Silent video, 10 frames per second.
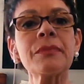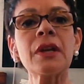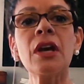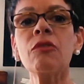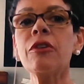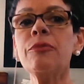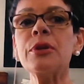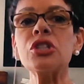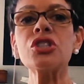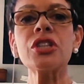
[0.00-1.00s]
We've been
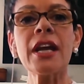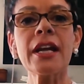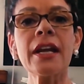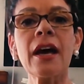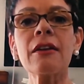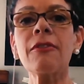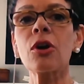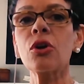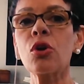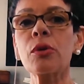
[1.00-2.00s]
shaken out of our
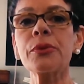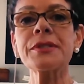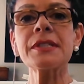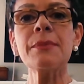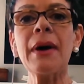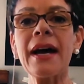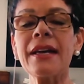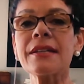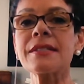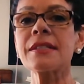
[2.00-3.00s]
normalcy
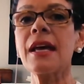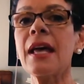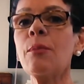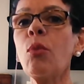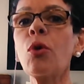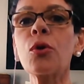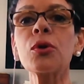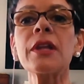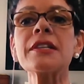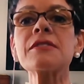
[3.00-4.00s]
bias and more or
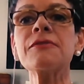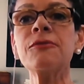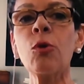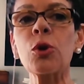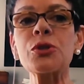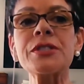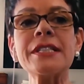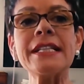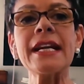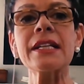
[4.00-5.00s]
less forced to
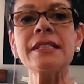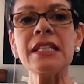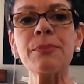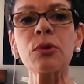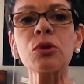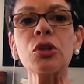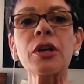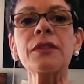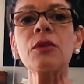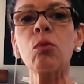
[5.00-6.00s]
take a deeper look at
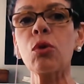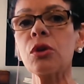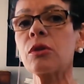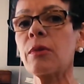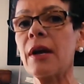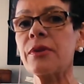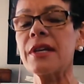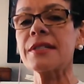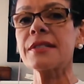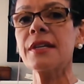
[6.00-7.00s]
the world around us.
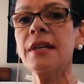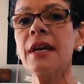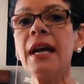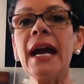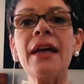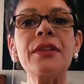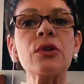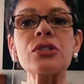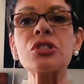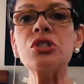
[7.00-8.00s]
And there
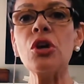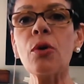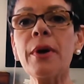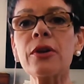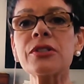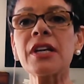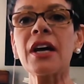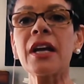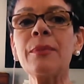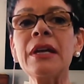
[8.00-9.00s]
is no better
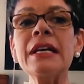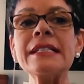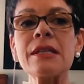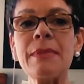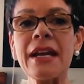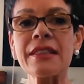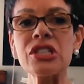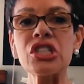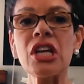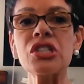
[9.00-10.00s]
time to make the
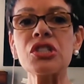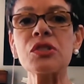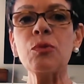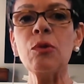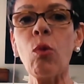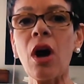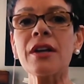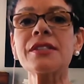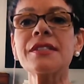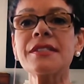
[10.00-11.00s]
changes we want
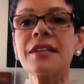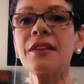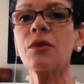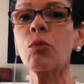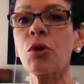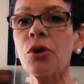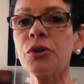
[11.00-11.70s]
to see in the world.